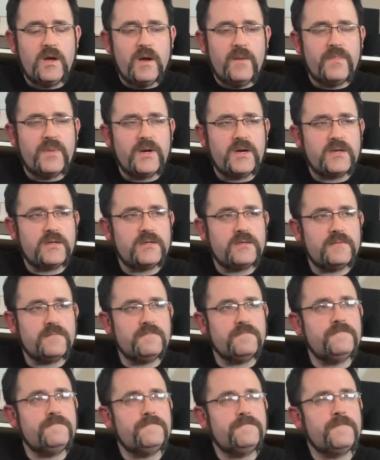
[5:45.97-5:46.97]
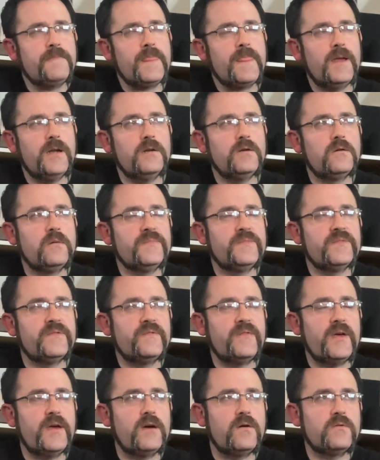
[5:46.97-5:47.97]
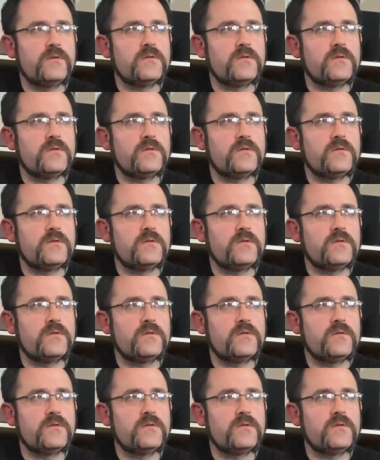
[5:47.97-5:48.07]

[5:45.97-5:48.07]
But in terms of how